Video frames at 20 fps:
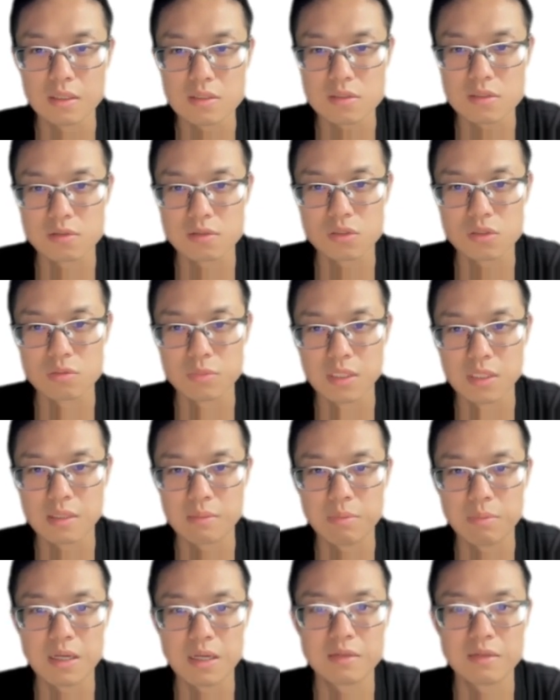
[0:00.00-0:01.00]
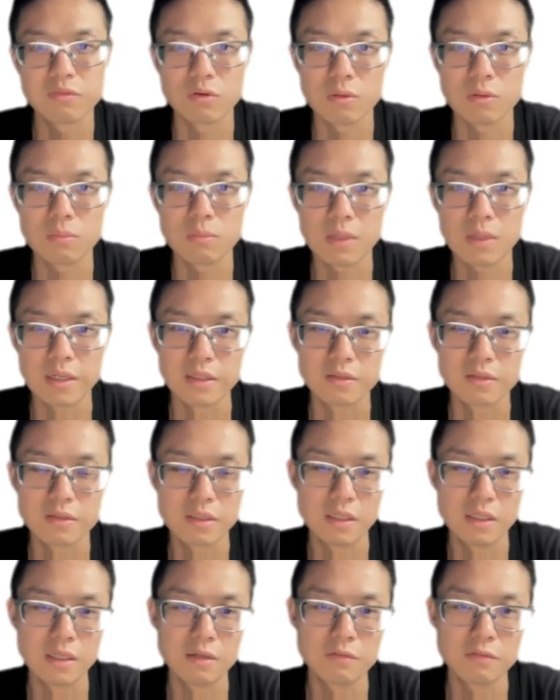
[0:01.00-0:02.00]
social media platform like
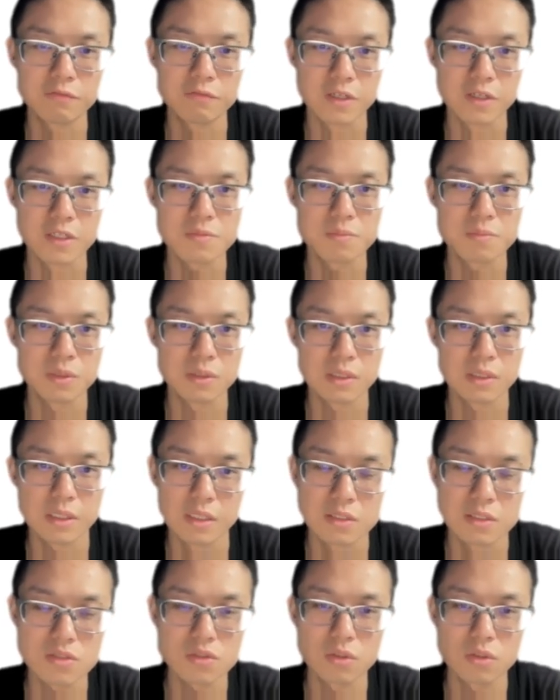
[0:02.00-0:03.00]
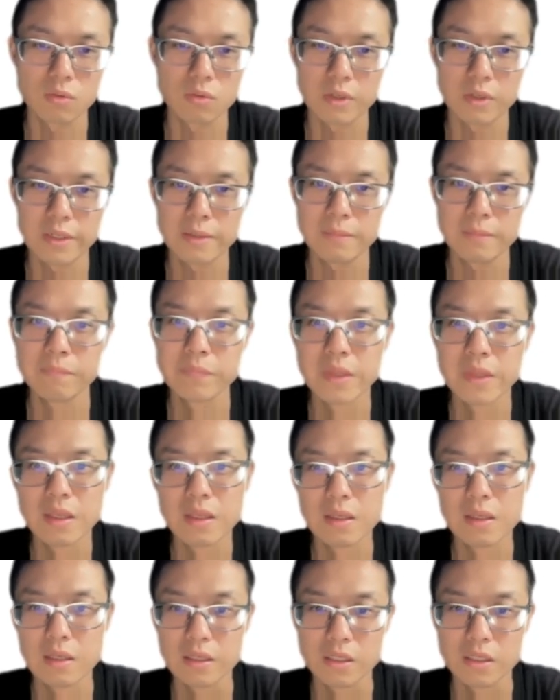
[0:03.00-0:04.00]
Facebook, Instagram,
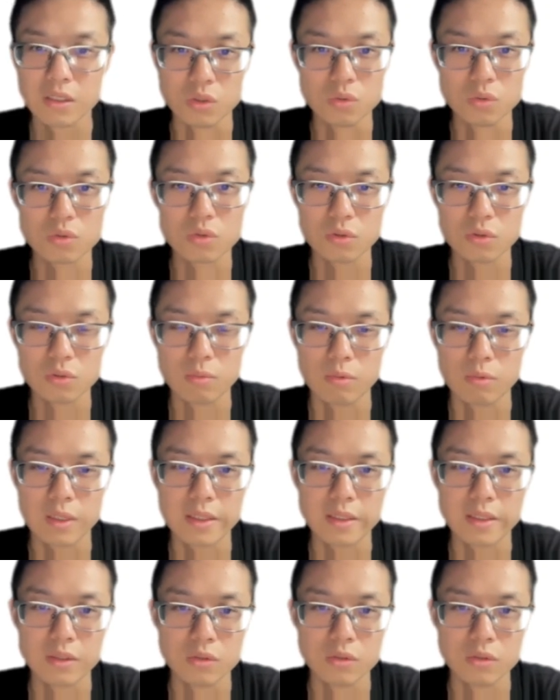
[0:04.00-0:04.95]
YouTube, right?